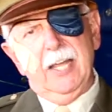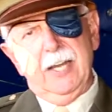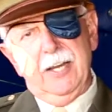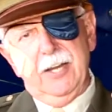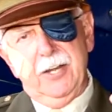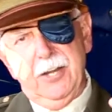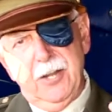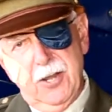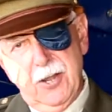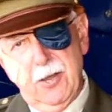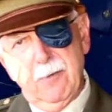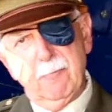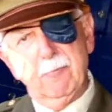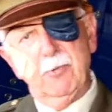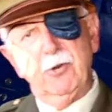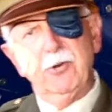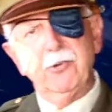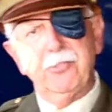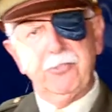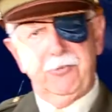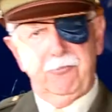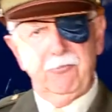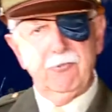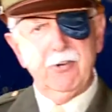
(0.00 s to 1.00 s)

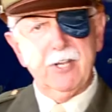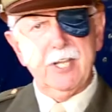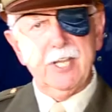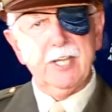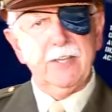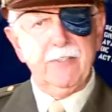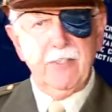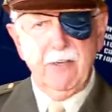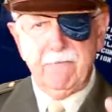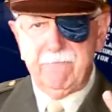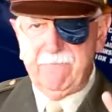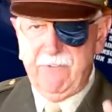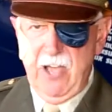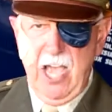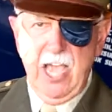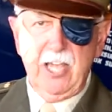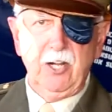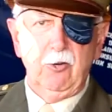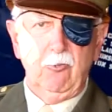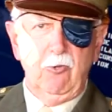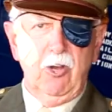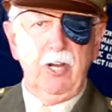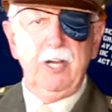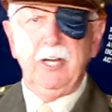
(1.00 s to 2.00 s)
Number 3, and the
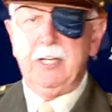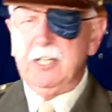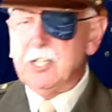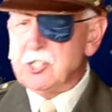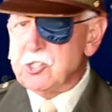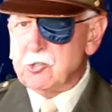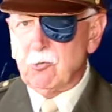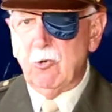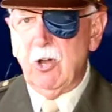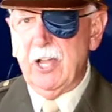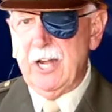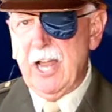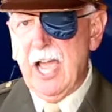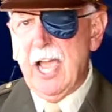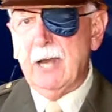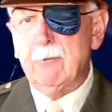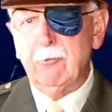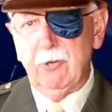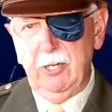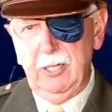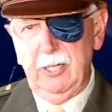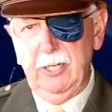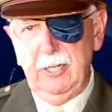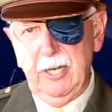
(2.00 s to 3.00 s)
final one, and this is one I
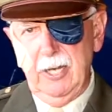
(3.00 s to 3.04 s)
really